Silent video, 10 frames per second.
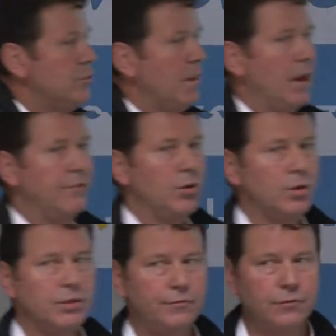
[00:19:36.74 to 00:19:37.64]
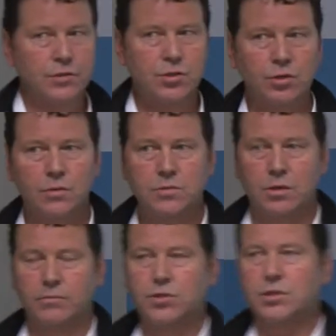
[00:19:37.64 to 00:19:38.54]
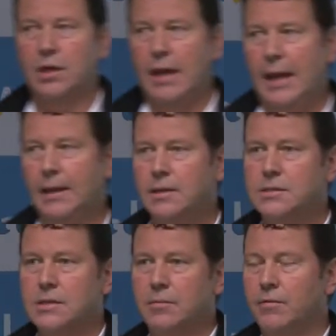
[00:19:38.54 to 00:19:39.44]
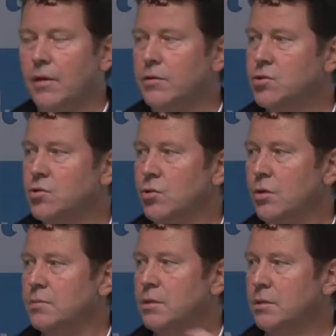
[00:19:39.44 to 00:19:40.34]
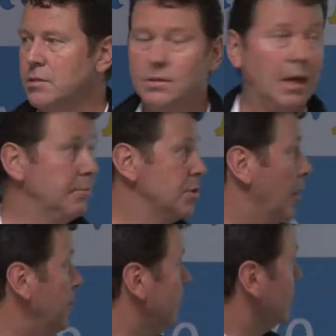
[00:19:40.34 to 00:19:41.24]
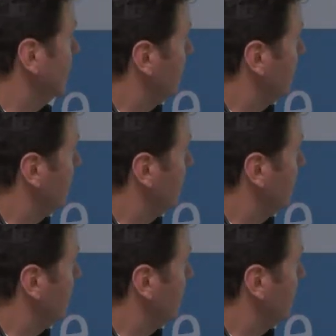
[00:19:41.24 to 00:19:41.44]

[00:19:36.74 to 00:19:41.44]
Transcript: you may have heard different terms, and I'm just going to anchor some of those terms into the same topic.